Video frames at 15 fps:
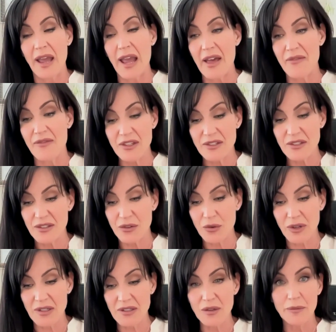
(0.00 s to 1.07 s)
And this is
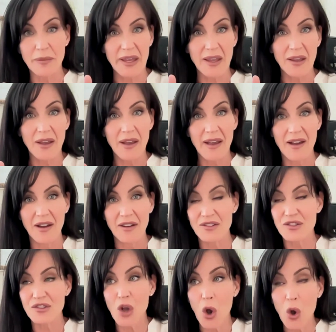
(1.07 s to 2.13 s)
going to be
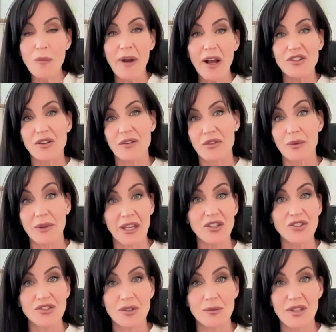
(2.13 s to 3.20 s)
so much of the
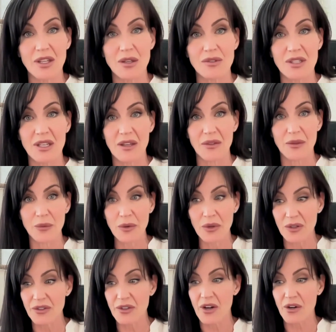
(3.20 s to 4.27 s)
relationships that you see in the
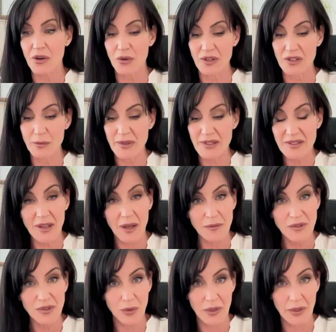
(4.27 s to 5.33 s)
world are going to be some
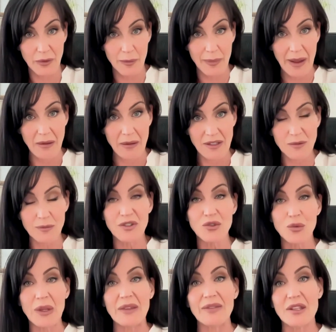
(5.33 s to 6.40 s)
sort of a balance
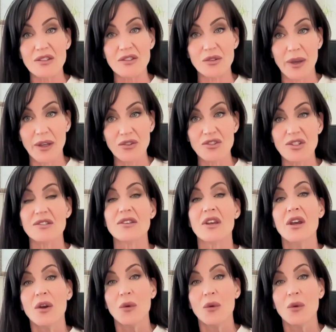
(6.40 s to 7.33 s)
between these two energies,